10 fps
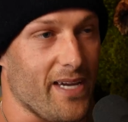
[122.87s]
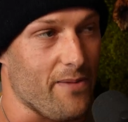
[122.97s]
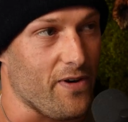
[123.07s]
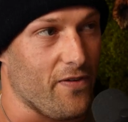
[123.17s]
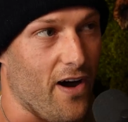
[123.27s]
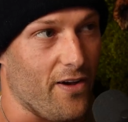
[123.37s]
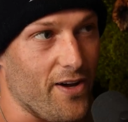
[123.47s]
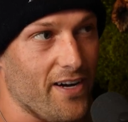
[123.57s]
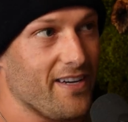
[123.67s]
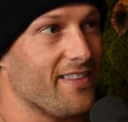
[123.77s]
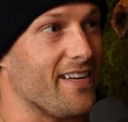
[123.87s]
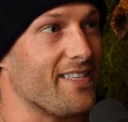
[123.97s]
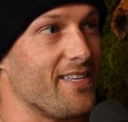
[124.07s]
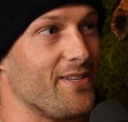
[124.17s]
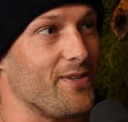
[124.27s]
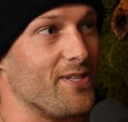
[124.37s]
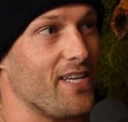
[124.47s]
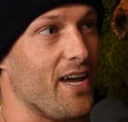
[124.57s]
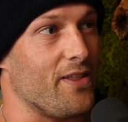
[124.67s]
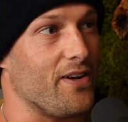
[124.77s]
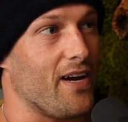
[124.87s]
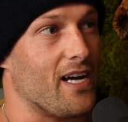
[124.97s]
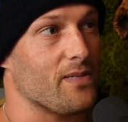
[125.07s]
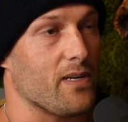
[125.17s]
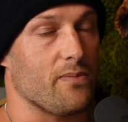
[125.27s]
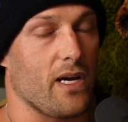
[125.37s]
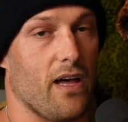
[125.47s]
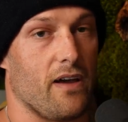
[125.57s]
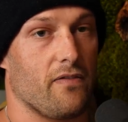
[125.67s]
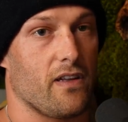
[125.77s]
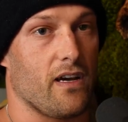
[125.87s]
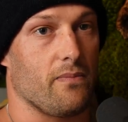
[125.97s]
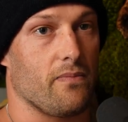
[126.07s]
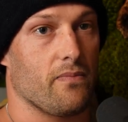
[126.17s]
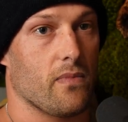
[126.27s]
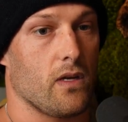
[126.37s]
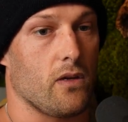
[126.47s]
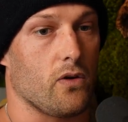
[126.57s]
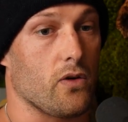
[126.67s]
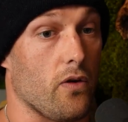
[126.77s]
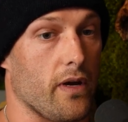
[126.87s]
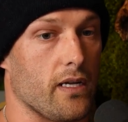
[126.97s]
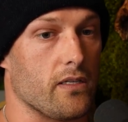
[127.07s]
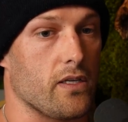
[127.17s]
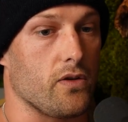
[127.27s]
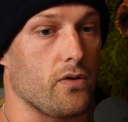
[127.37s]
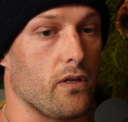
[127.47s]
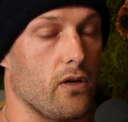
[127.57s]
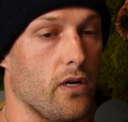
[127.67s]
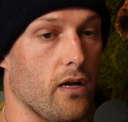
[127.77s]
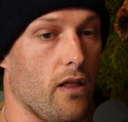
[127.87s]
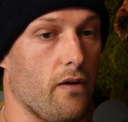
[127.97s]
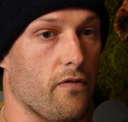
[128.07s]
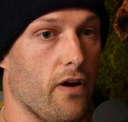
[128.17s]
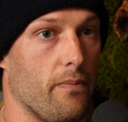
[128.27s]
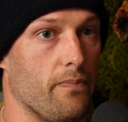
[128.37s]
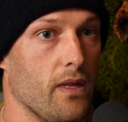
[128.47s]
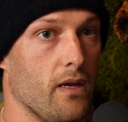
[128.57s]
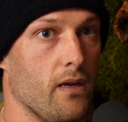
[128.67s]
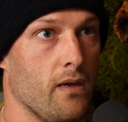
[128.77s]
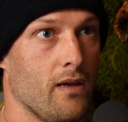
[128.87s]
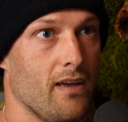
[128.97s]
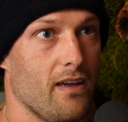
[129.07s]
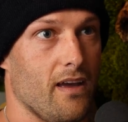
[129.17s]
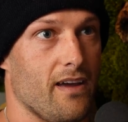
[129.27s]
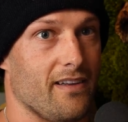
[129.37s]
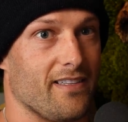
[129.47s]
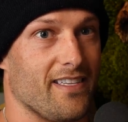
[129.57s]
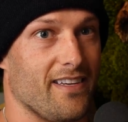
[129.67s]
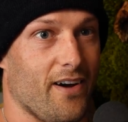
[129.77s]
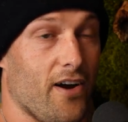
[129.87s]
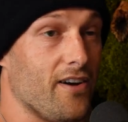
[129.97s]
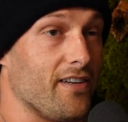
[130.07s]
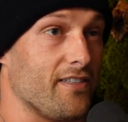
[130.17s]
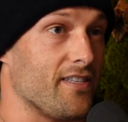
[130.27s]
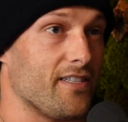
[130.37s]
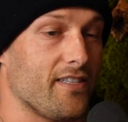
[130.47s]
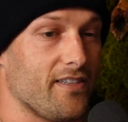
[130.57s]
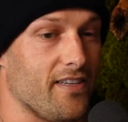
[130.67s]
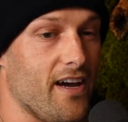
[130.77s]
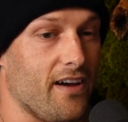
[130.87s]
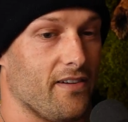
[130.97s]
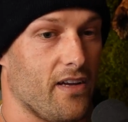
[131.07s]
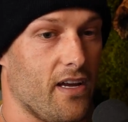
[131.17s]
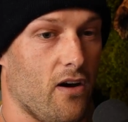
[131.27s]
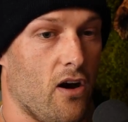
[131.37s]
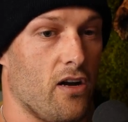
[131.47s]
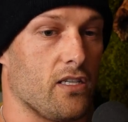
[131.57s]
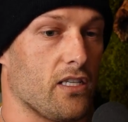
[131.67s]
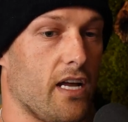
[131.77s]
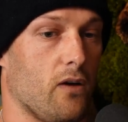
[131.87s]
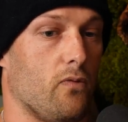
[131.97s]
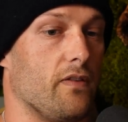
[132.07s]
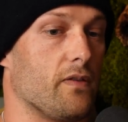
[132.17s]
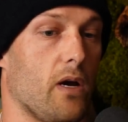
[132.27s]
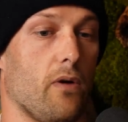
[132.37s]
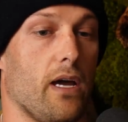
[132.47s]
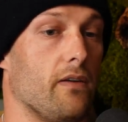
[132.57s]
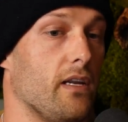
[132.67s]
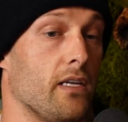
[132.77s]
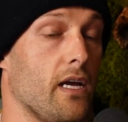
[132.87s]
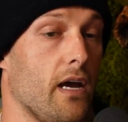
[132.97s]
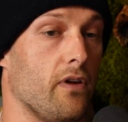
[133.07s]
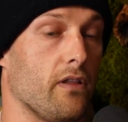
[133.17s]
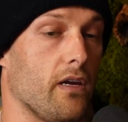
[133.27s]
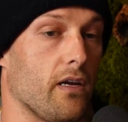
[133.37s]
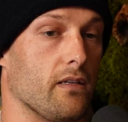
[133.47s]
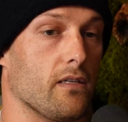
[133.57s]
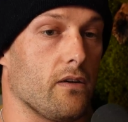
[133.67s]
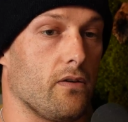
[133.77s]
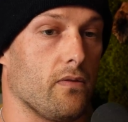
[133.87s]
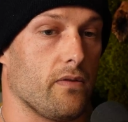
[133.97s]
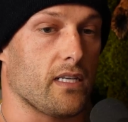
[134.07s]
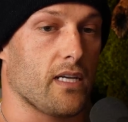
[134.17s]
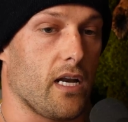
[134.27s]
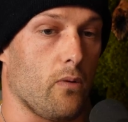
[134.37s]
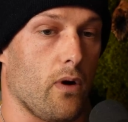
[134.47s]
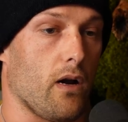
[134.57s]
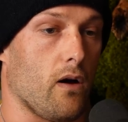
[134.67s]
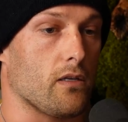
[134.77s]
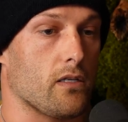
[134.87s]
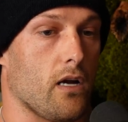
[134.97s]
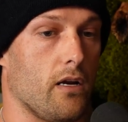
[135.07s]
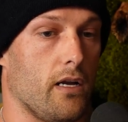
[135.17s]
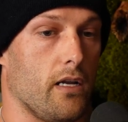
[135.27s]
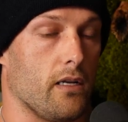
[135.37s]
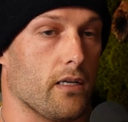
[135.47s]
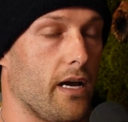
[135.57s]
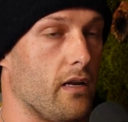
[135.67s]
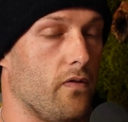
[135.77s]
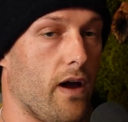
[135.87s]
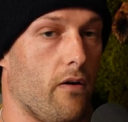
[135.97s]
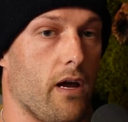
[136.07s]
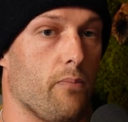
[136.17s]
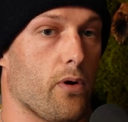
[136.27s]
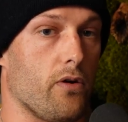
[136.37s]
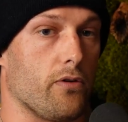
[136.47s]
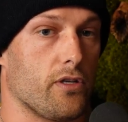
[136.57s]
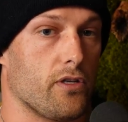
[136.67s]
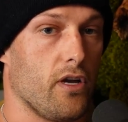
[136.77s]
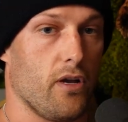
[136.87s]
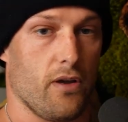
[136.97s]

became a father, and that's a huge other aspect of my life that I'm, growing into and learning a lot from. And art is kind of weaves my way into everything. And so that's kind of where it all started and kind of how I approach